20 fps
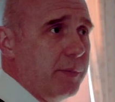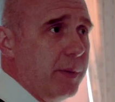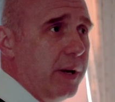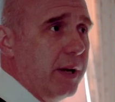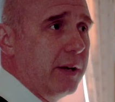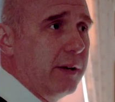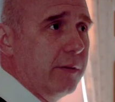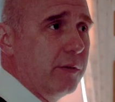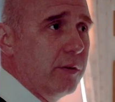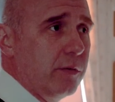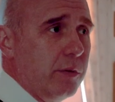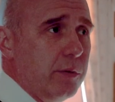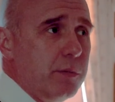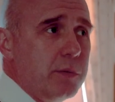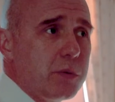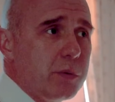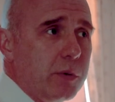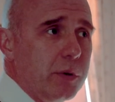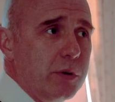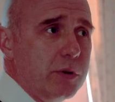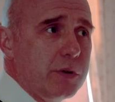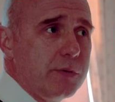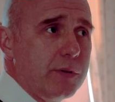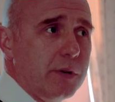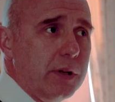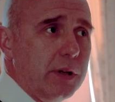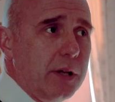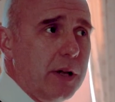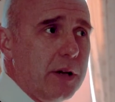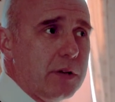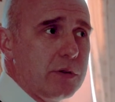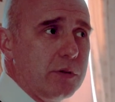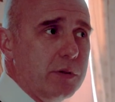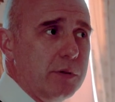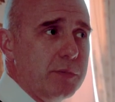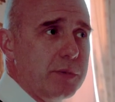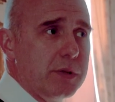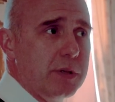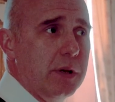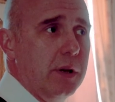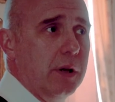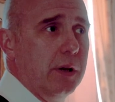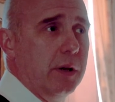Many of the rooms were used for classrooms.